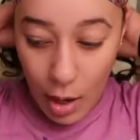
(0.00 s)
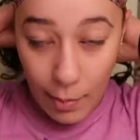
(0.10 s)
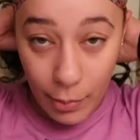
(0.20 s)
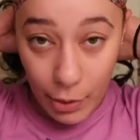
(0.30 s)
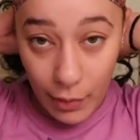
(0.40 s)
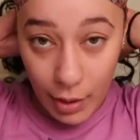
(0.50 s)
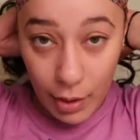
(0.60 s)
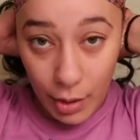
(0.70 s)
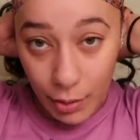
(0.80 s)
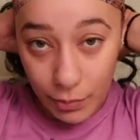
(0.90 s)
Um, you're ready
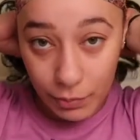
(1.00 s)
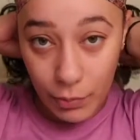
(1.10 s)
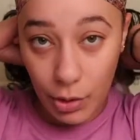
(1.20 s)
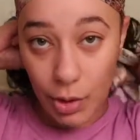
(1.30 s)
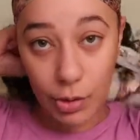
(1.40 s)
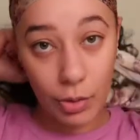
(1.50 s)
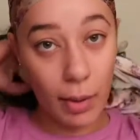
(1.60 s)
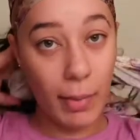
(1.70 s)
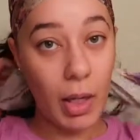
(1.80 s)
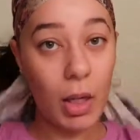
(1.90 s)
to go. You can do
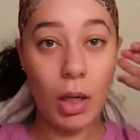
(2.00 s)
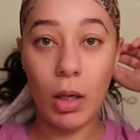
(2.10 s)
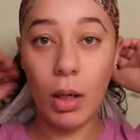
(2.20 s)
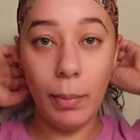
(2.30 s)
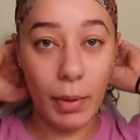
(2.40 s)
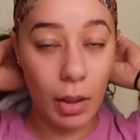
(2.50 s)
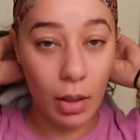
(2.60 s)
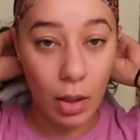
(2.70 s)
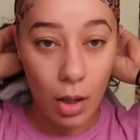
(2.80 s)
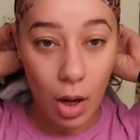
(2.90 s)
your makeup
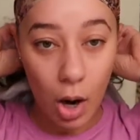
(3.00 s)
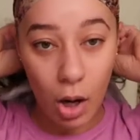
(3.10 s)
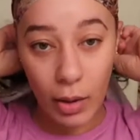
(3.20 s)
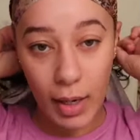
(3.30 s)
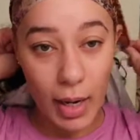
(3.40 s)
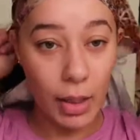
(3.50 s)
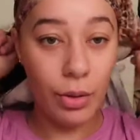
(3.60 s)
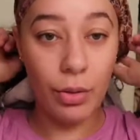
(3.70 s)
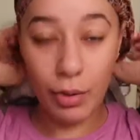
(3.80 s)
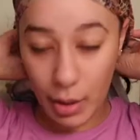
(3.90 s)
and all of that, and
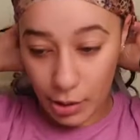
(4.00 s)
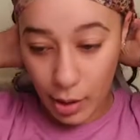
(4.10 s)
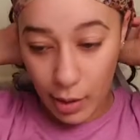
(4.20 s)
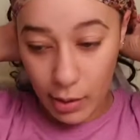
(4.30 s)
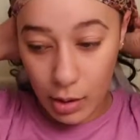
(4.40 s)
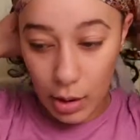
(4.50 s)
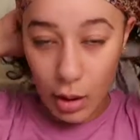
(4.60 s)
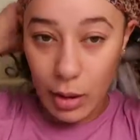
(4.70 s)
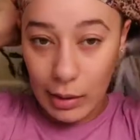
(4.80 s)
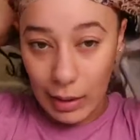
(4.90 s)
you know that your hair is
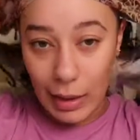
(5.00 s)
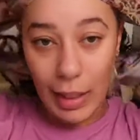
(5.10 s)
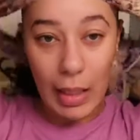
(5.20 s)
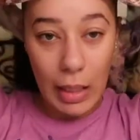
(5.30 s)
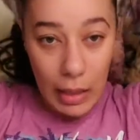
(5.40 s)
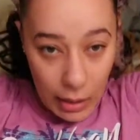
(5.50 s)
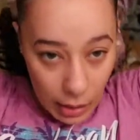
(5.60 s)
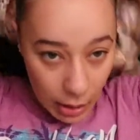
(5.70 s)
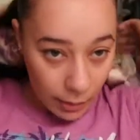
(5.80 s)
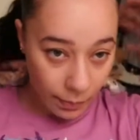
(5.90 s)
done. It's laid.